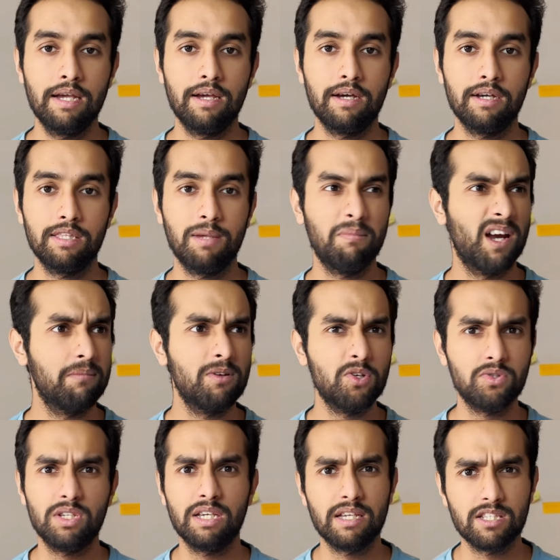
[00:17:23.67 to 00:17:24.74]
They might be
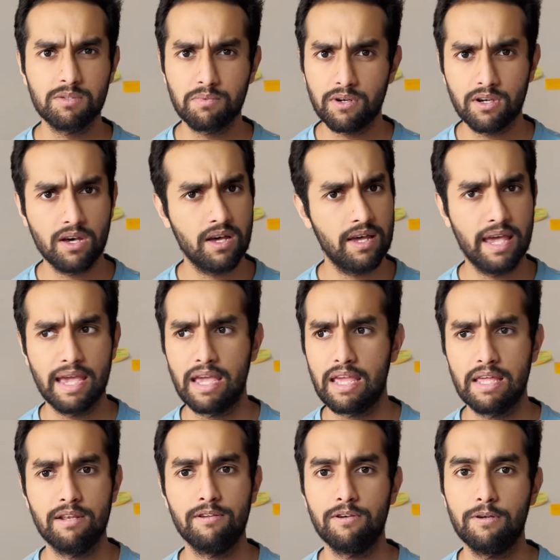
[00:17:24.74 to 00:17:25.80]
using Inspira,
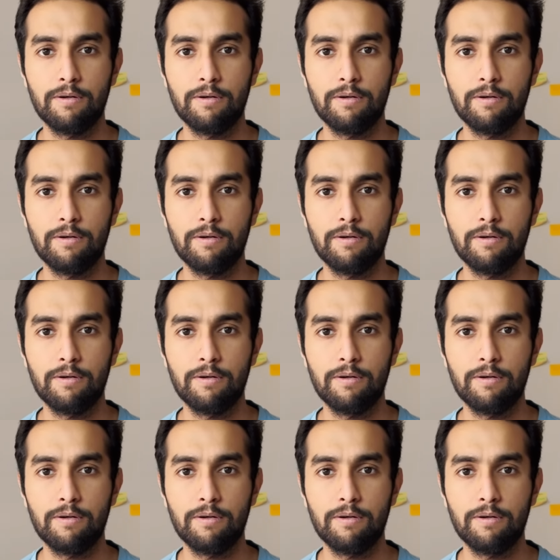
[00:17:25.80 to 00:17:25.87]
and